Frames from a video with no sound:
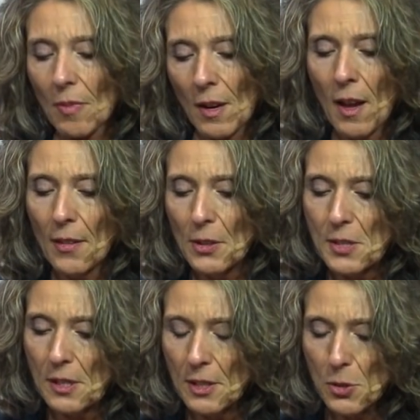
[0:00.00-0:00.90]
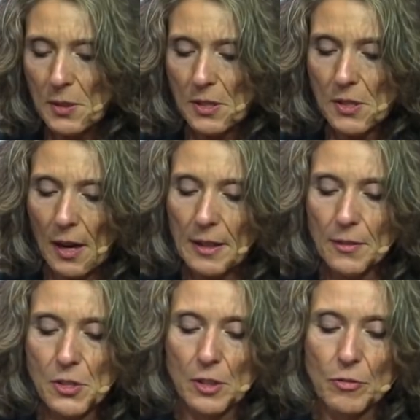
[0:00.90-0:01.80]
others. And this was a study of
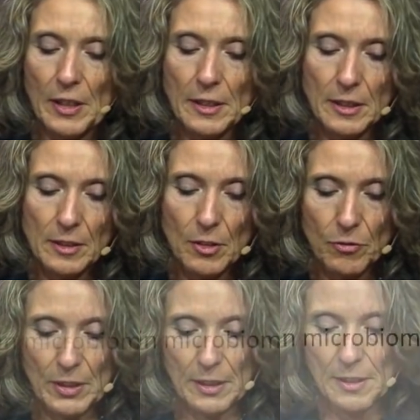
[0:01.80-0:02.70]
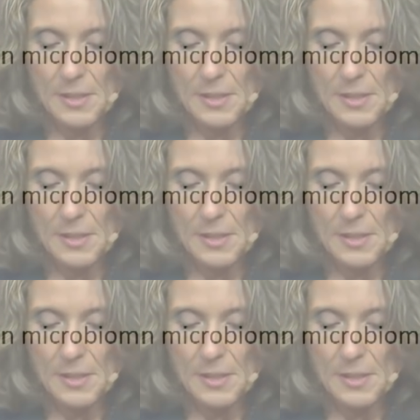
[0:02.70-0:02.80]
Slovenian vegans.